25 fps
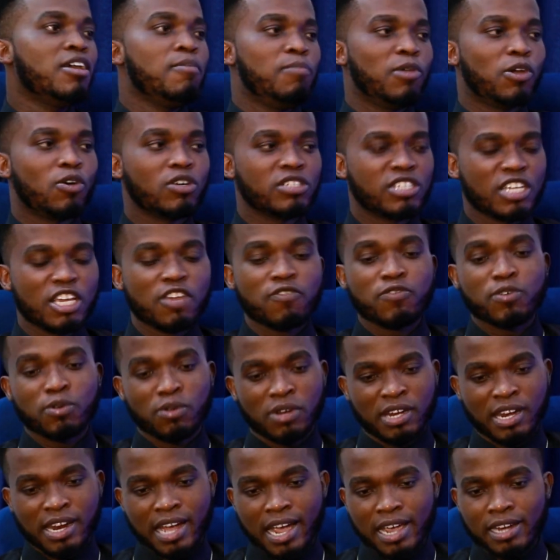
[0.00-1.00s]
Because if you
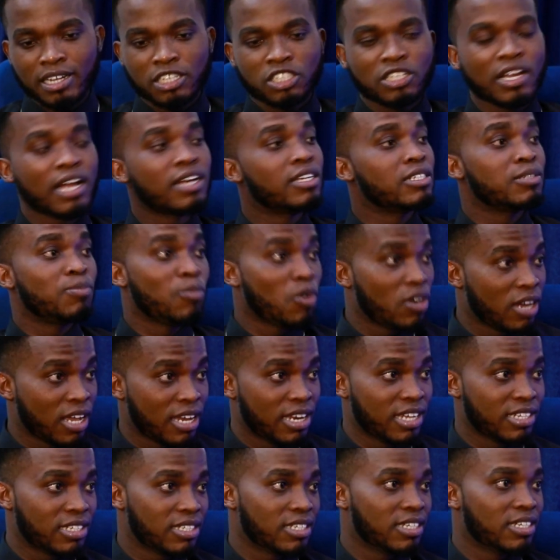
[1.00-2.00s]
die, the child is
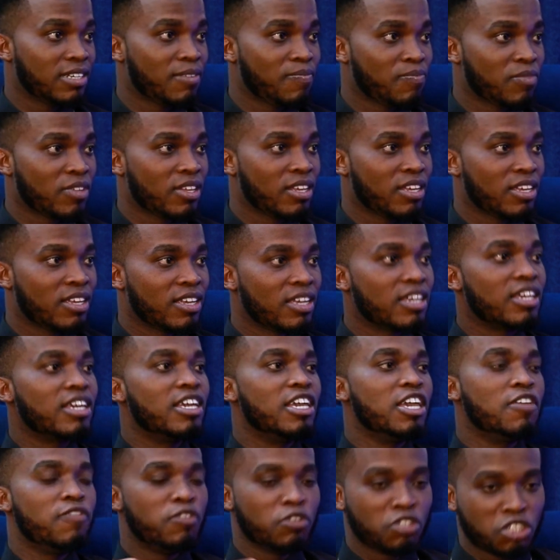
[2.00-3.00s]
motherless.
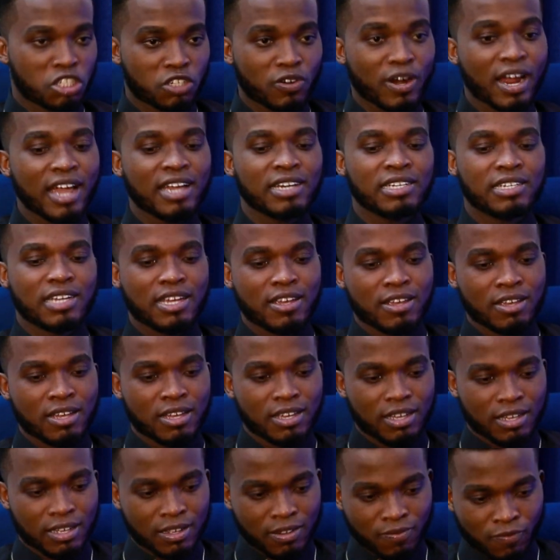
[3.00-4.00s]
If you try the
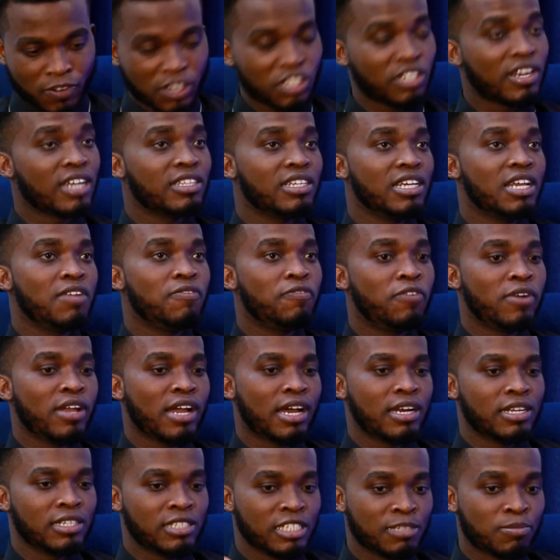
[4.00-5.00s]
vaginal delivery
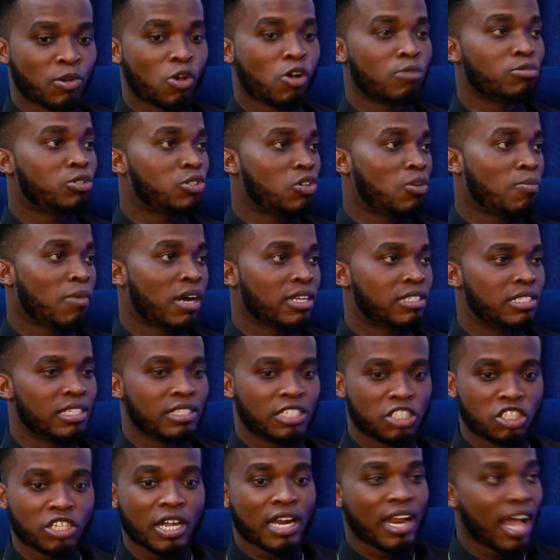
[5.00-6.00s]
and it becomes traumatic,
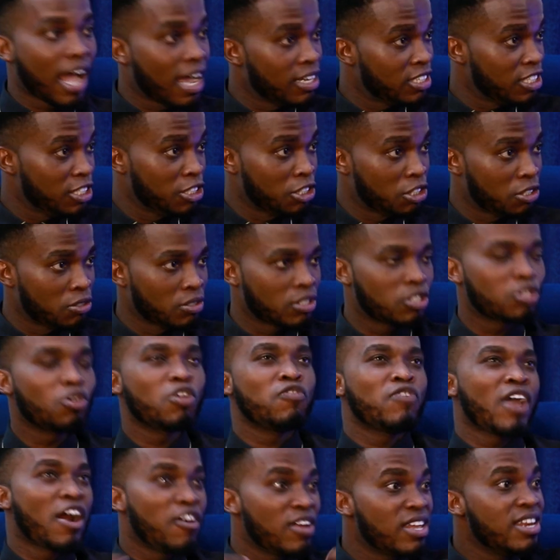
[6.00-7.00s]
the child has issues. So
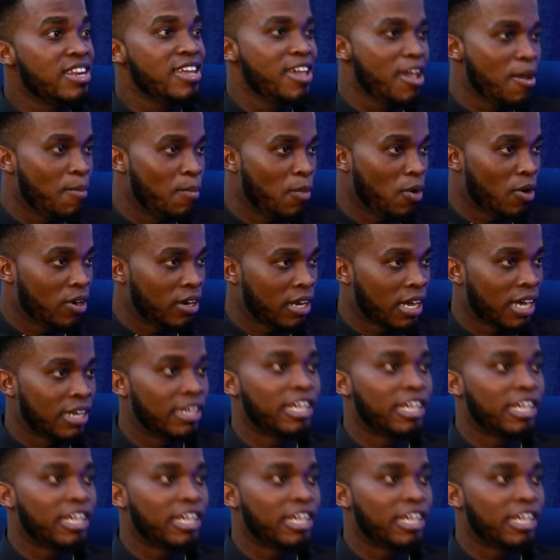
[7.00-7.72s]
if you are really a mother,